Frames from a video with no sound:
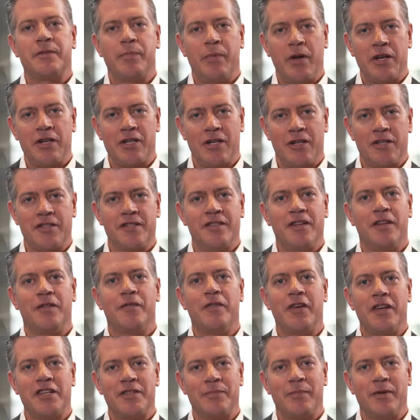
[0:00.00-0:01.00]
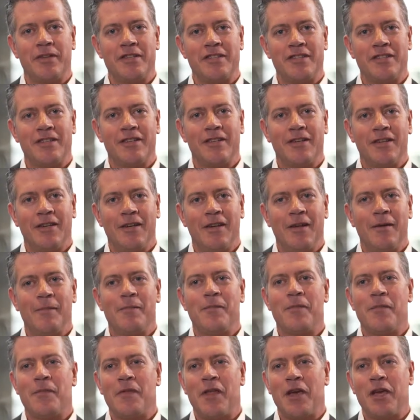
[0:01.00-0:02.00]
Specialist Investments.
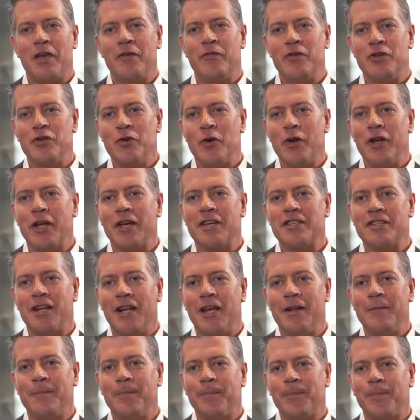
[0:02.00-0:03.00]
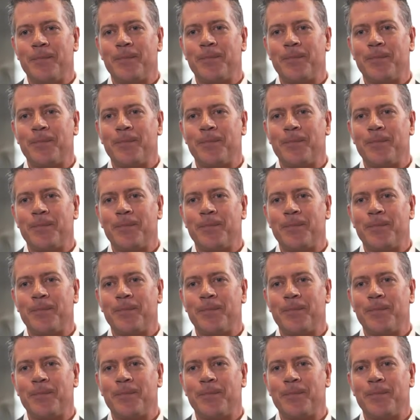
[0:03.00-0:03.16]
Thank you for joining us, Glen.